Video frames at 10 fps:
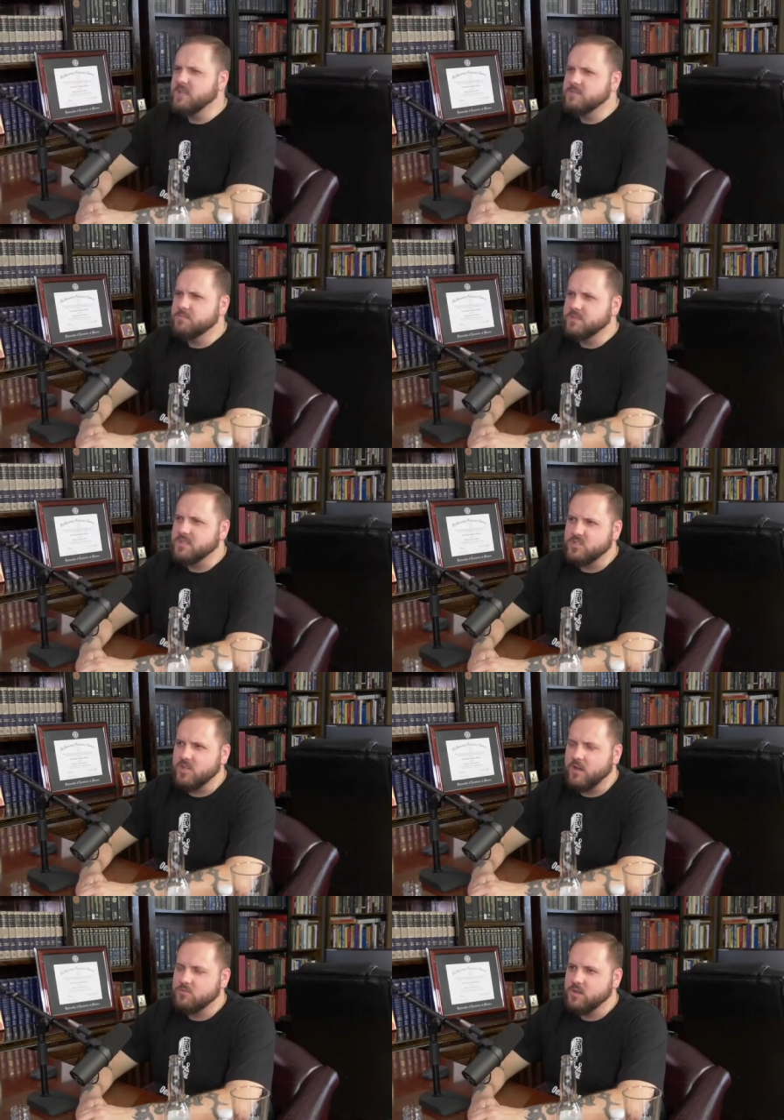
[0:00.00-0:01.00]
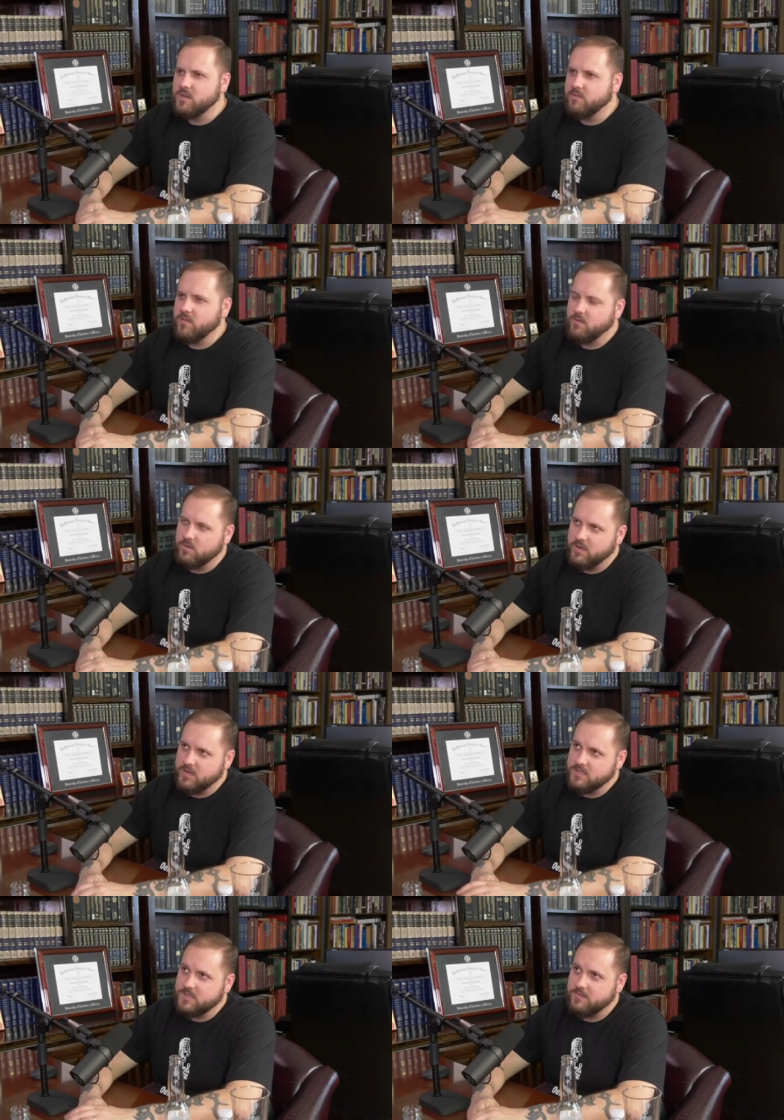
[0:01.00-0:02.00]
position? I'm trying to think what it
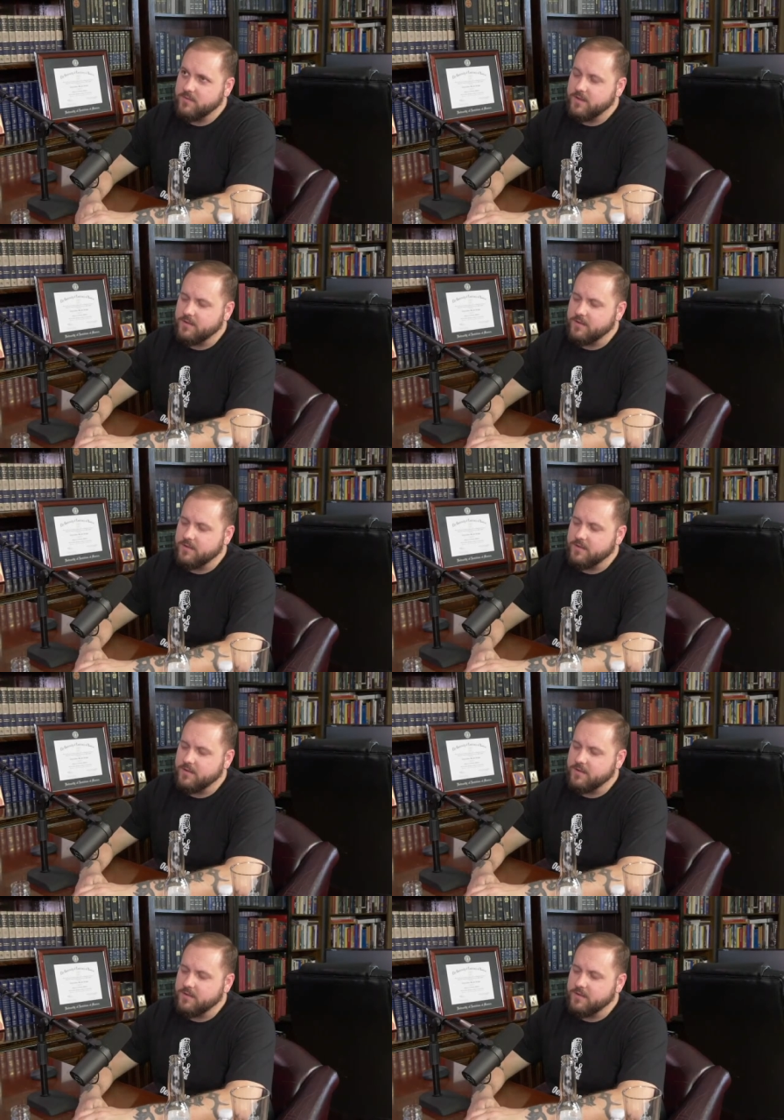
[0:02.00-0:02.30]
is offhand.